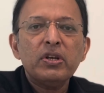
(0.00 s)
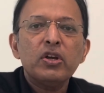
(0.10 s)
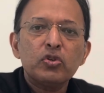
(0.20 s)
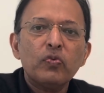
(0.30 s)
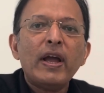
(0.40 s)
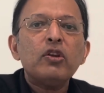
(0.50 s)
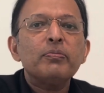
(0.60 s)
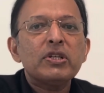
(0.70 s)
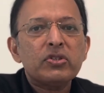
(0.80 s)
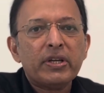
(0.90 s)
to
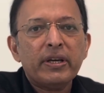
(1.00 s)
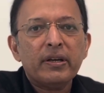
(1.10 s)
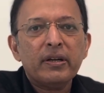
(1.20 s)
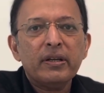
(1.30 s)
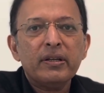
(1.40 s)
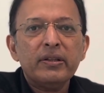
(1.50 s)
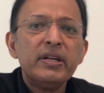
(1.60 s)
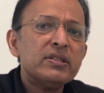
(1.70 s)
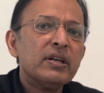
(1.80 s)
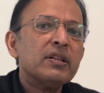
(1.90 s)
value-based care, there
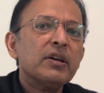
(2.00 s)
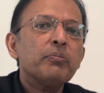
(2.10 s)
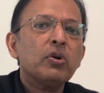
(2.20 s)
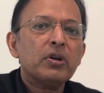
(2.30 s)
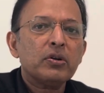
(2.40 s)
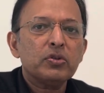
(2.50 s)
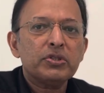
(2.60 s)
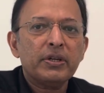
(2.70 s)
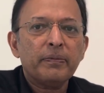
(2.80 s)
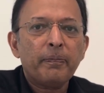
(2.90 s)
is another important question.